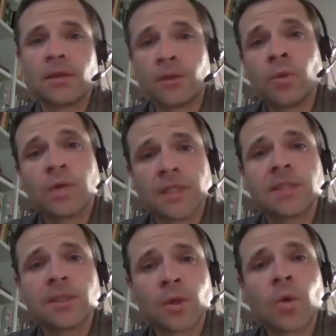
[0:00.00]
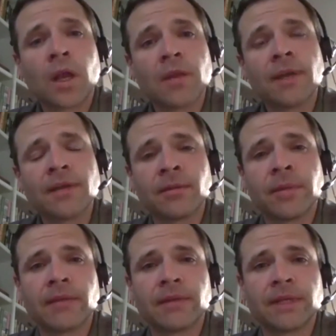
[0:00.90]
you can still qualify for
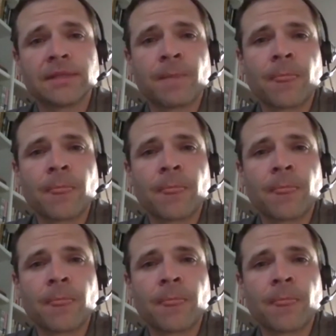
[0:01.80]
benefits.